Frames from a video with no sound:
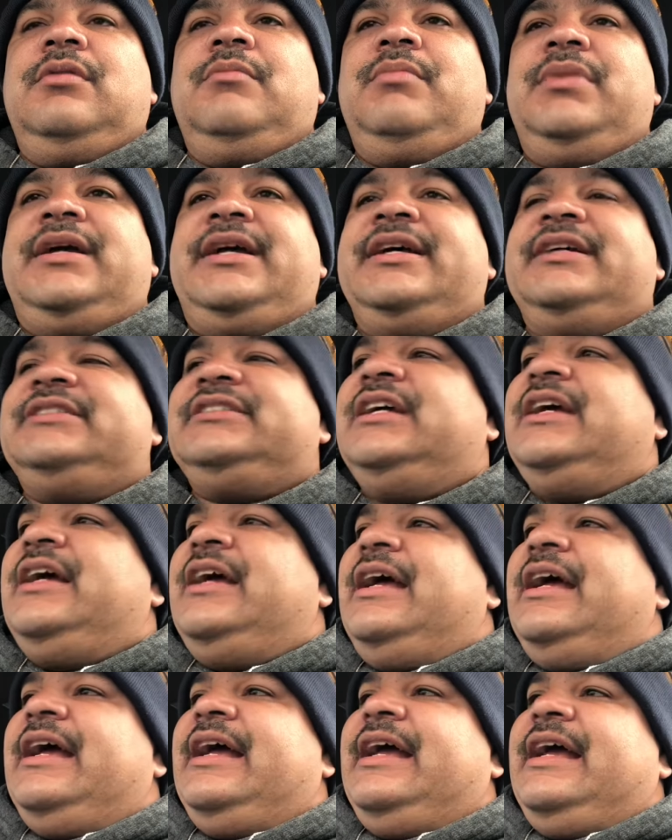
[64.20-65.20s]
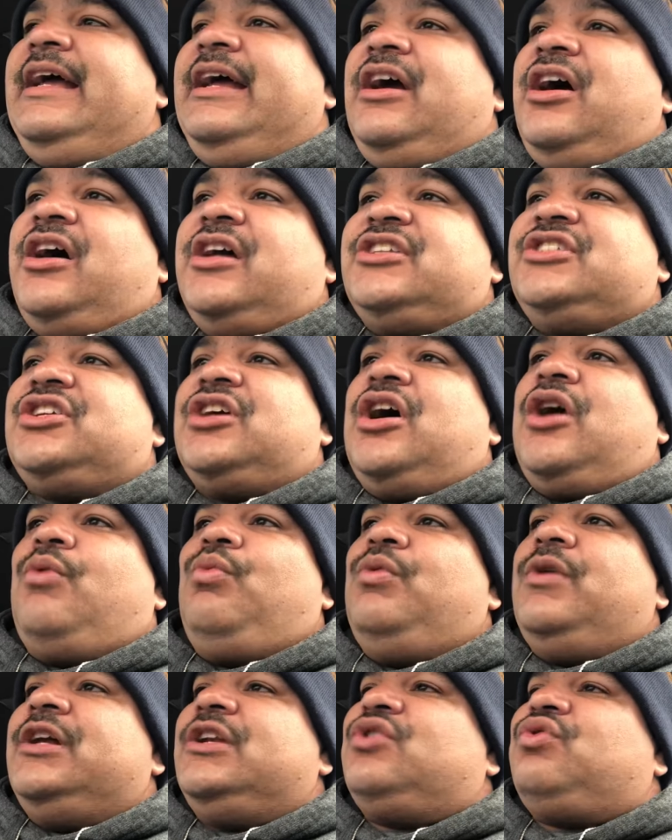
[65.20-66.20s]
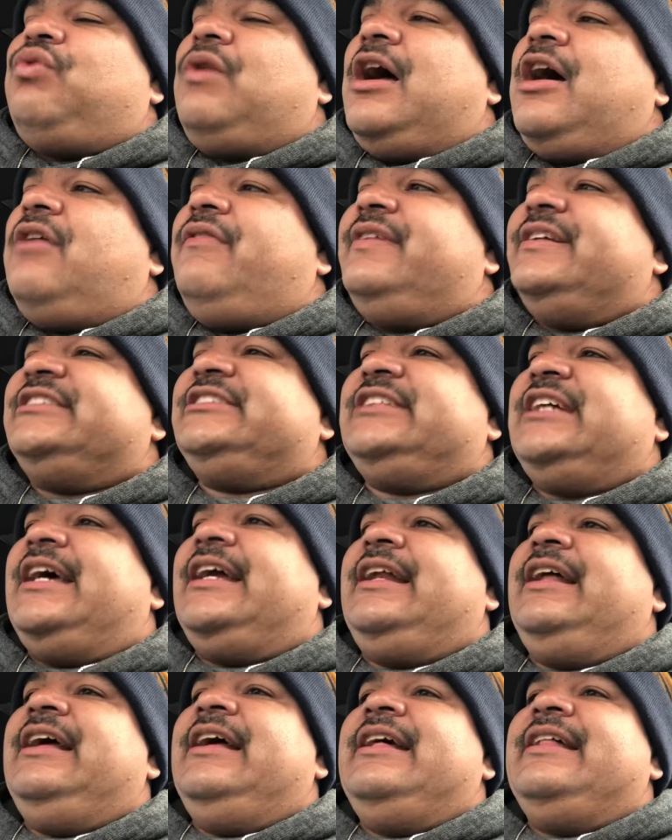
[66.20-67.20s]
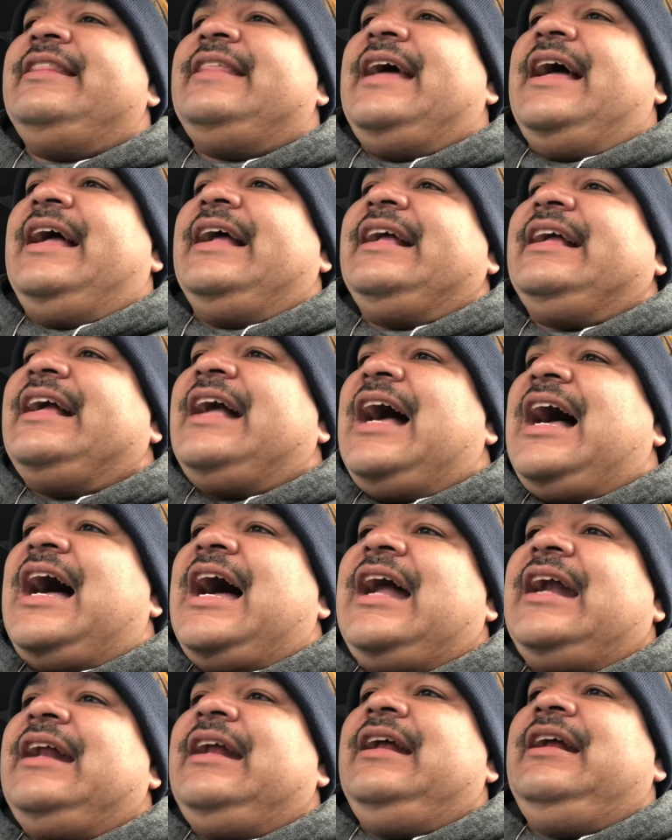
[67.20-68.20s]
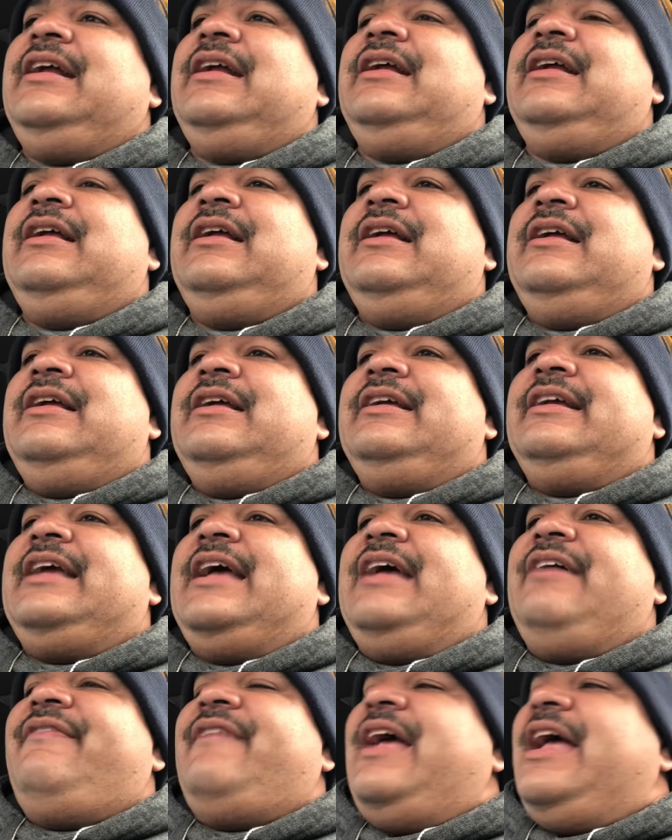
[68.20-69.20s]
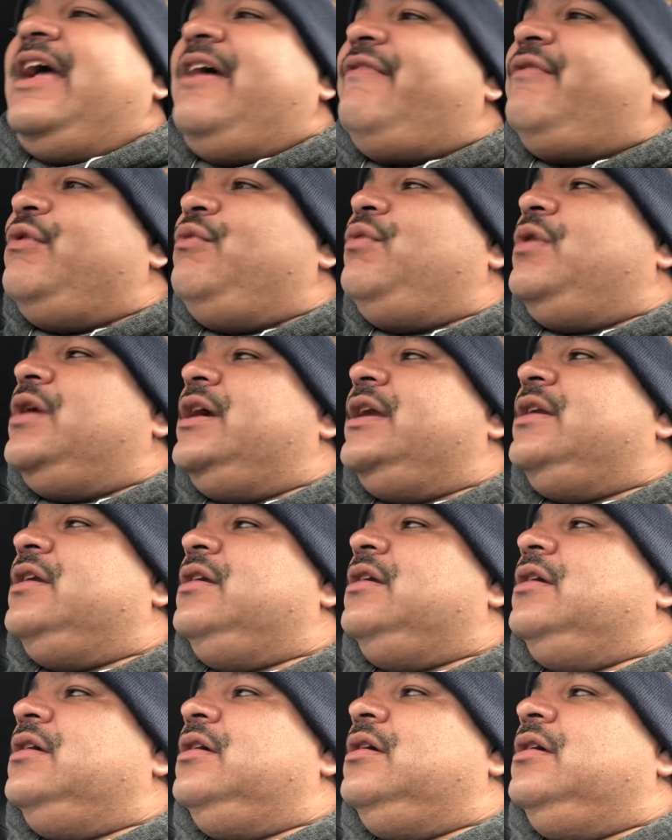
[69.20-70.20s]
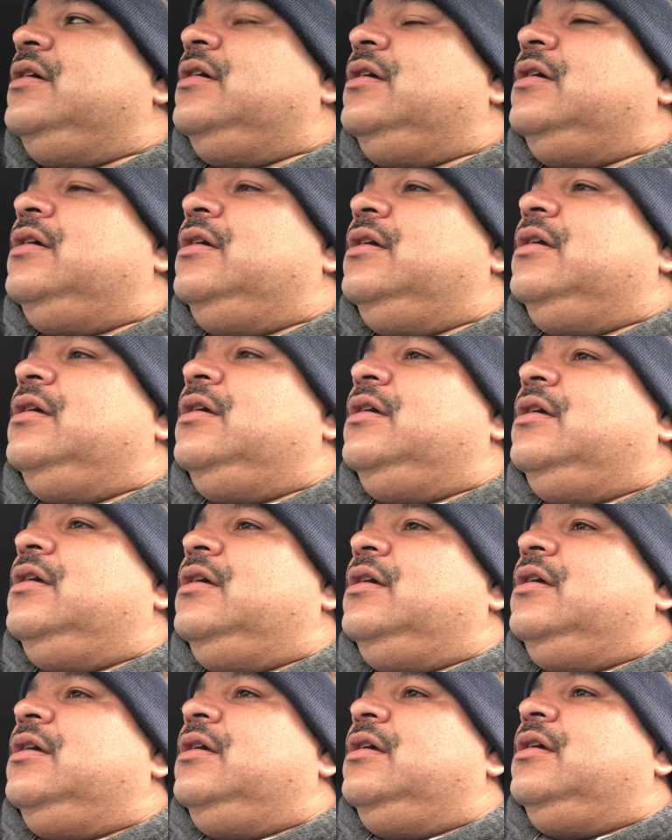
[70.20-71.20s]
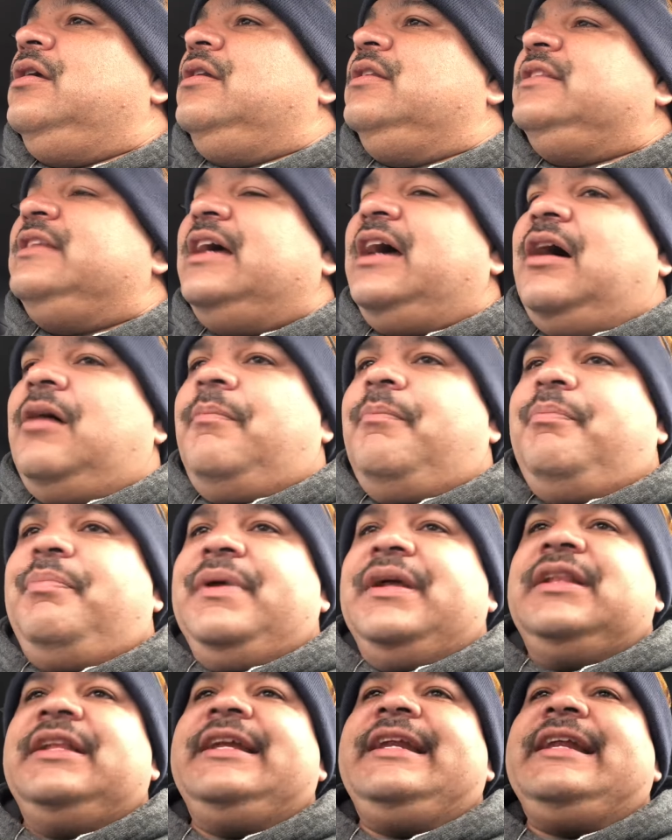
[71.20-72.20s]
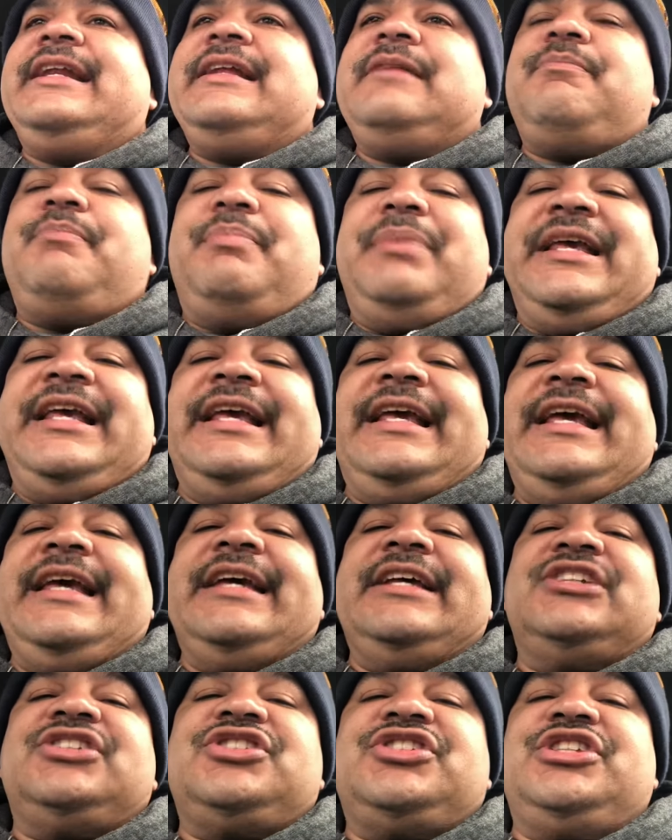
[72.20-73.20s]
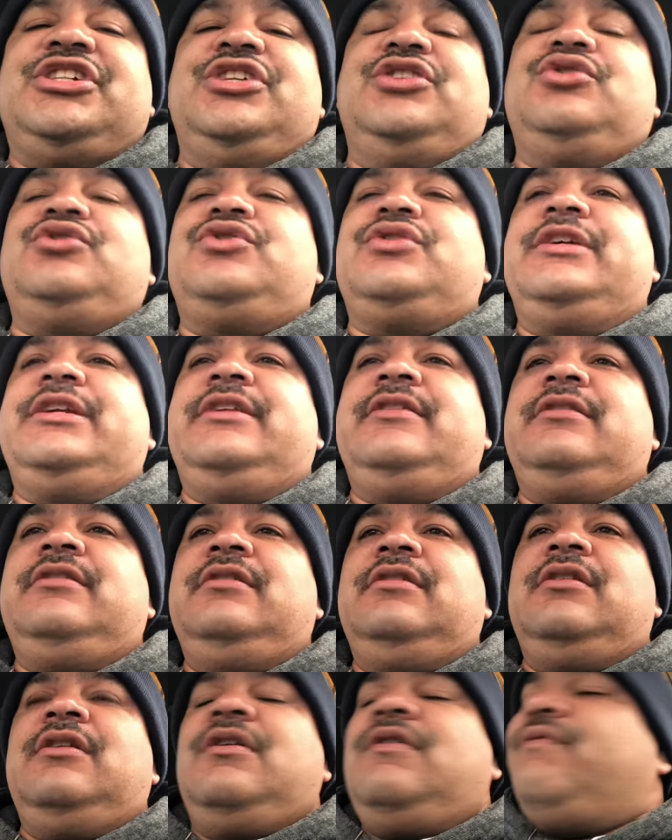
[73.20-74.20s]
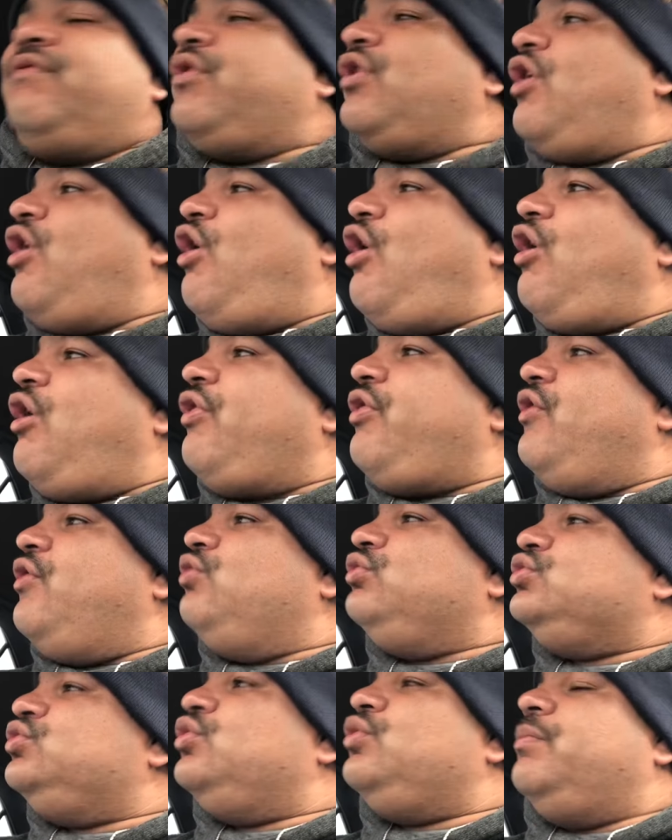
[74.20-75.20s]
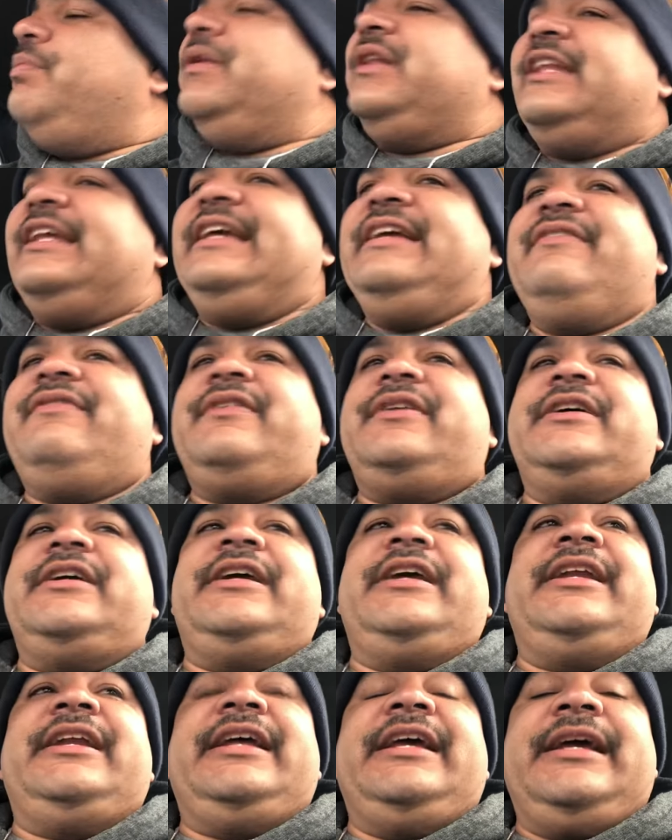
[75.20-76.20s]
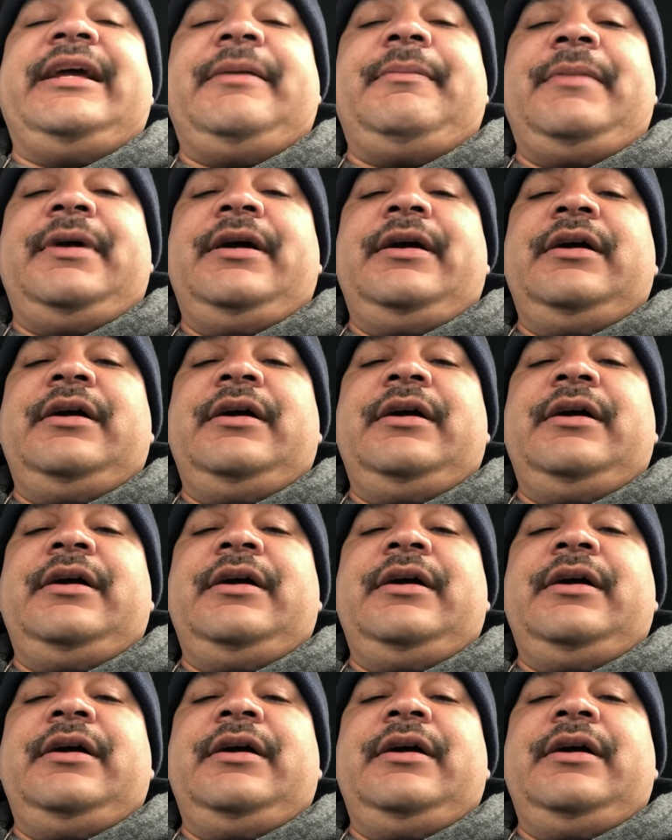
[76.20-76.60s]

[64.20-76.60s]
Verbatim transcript: because on John 1 12 it said that God gave everyone the ability to be his children for all those who believe in him